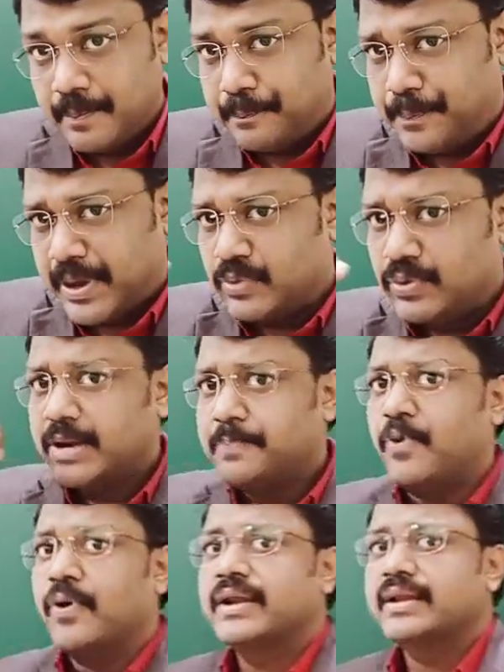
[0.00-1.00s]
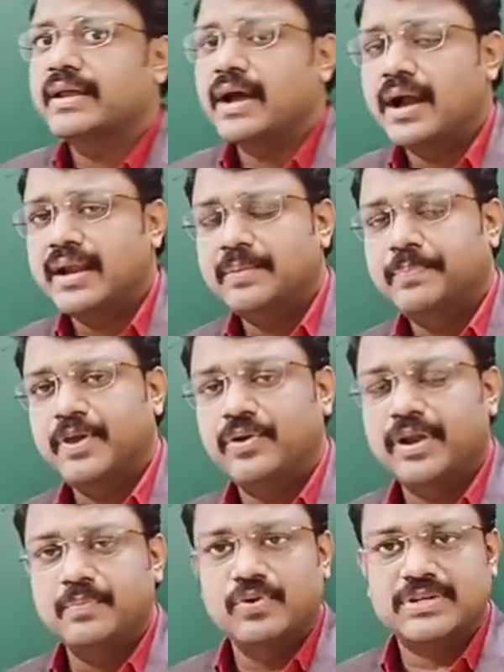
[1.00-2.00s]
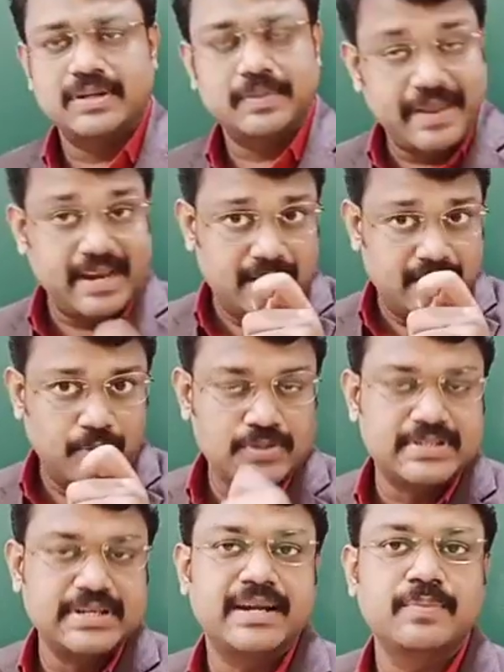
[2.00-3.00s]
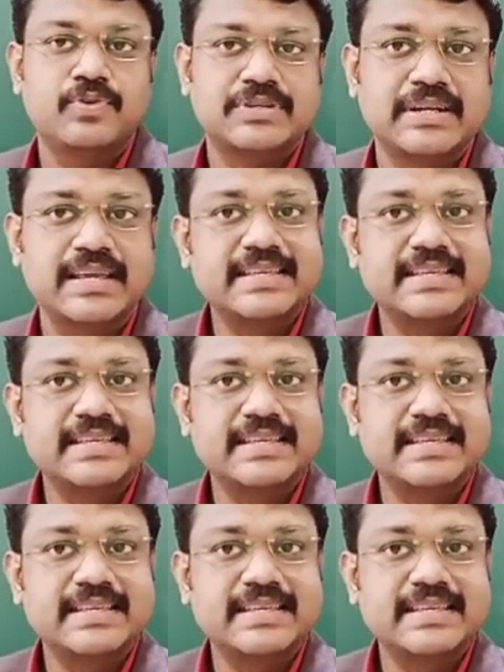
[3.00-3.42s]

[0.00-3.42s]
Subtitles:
Peculiar point regarding periodic motion, oscillatory motion,